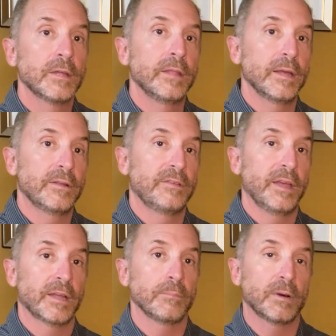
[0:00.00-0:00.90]
they'd
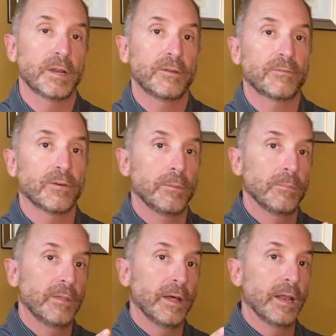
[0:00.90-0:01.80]
taken money
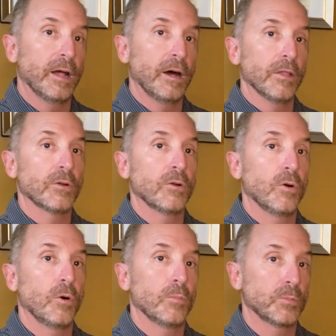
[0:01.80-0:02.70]
from that other
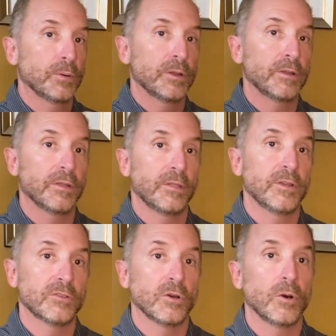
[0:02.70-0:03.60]
home to put into
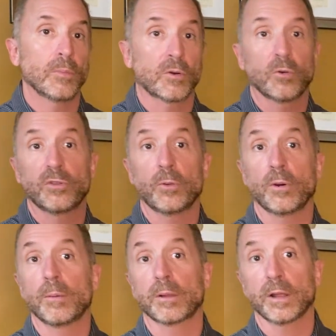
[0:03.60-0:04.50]
this home, and of course they
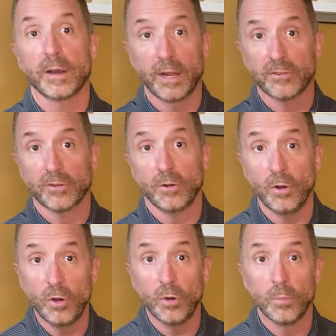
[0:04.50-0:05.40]
were able to get a nicer
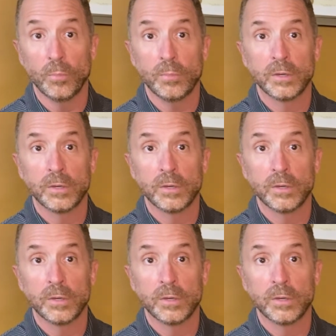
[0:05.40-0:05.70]
home,